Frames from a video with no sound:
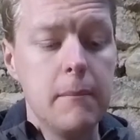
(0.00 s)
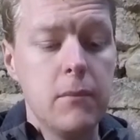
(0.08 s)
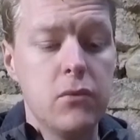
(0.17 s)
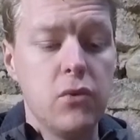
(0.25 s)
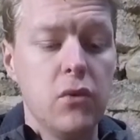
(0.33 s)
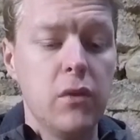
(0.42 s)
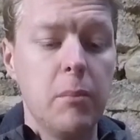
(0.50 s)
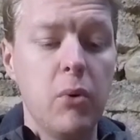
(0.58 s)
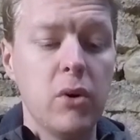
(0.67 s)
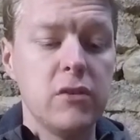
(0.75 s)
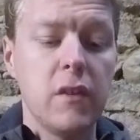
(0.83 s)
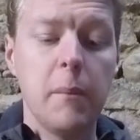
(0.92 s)
through the
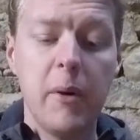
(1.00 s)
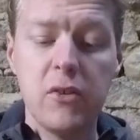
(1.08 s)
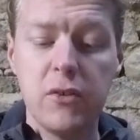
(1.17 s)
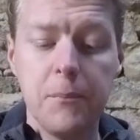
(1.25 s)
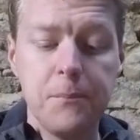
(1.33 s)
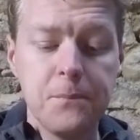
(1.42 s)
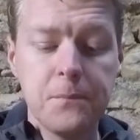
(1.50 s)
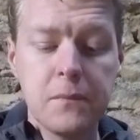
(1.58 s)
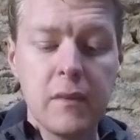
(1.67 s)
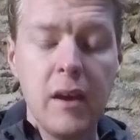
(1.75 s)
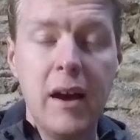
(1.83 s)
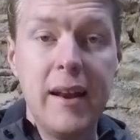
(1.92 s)
port on the bottom,
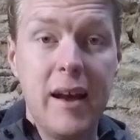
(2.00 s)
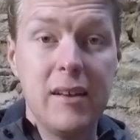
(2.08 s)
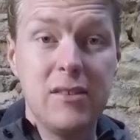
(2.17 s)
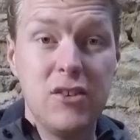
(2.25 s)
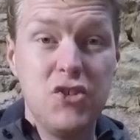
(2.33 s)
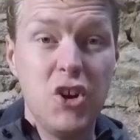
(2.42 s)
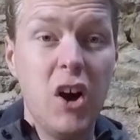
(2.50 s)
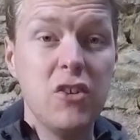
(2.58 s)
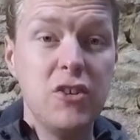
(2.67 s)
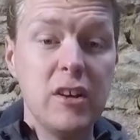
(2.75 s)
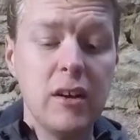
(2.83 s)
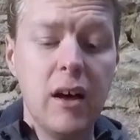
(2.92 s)
and it has a
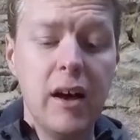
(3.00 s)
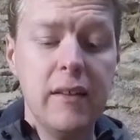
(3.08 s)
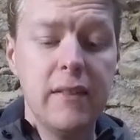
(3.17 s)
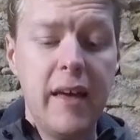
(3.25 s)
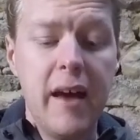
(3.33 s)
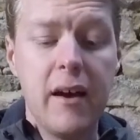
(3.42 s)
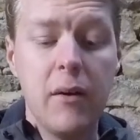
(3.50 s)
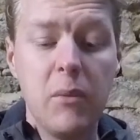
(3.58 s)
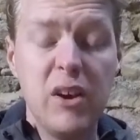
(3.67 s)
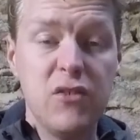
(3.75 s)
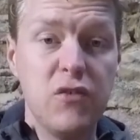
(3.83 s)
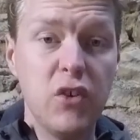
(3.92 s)
charging light there. When
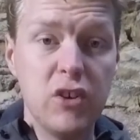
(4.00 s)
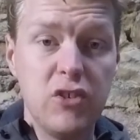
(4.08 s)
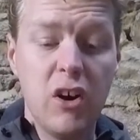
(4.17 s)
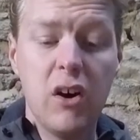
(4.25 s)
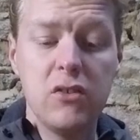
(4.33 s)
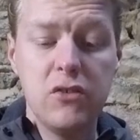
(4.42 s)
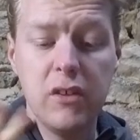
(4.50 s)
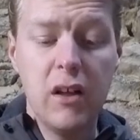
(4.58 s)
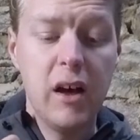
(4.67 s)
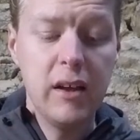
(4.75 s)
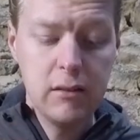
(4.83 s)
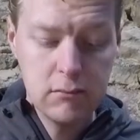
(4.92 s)
it's fully charged, the light,